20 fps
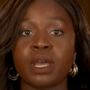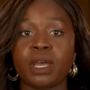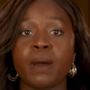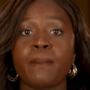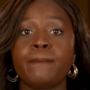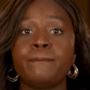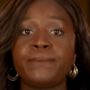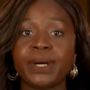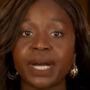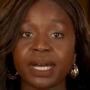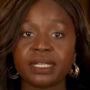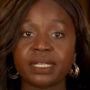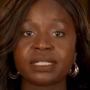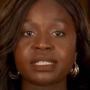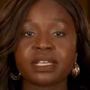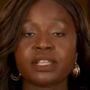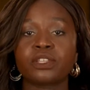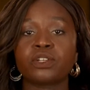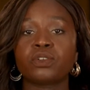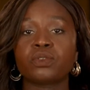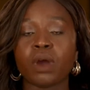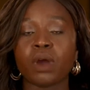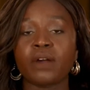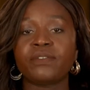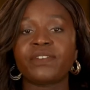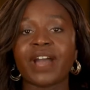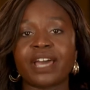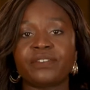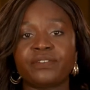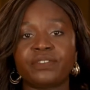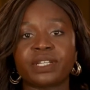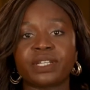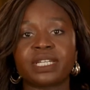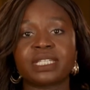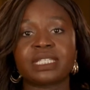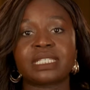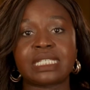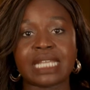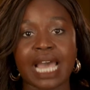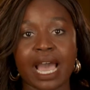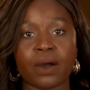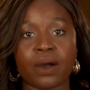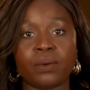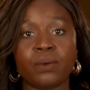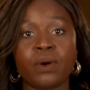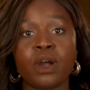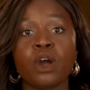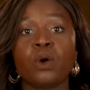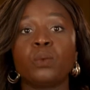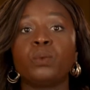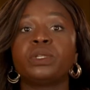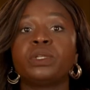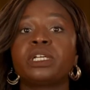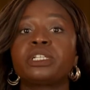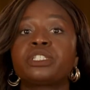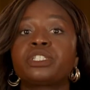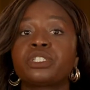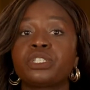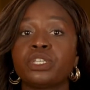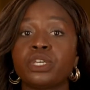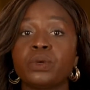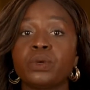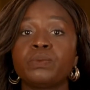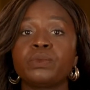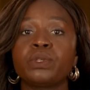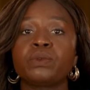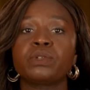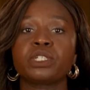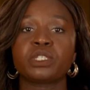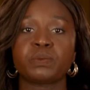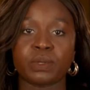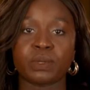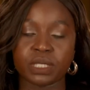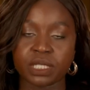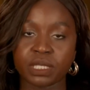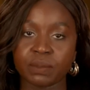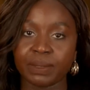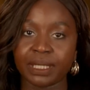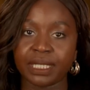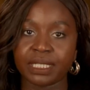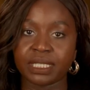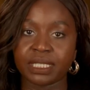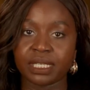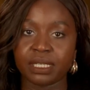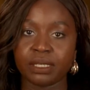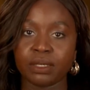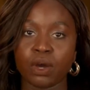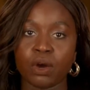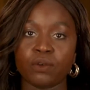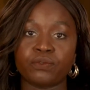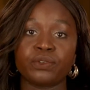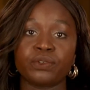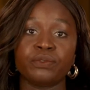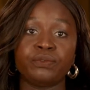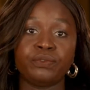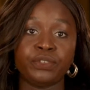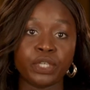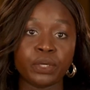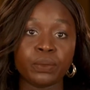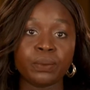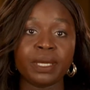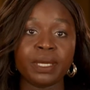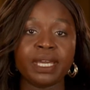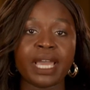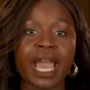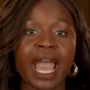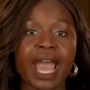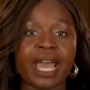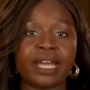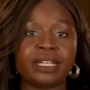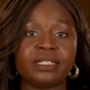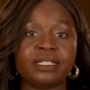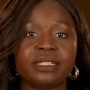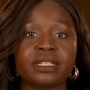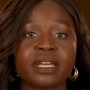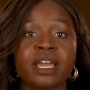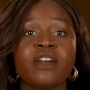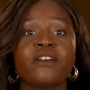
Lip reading: but the Graph Advocates DAO will assume the responsibility of reviewing and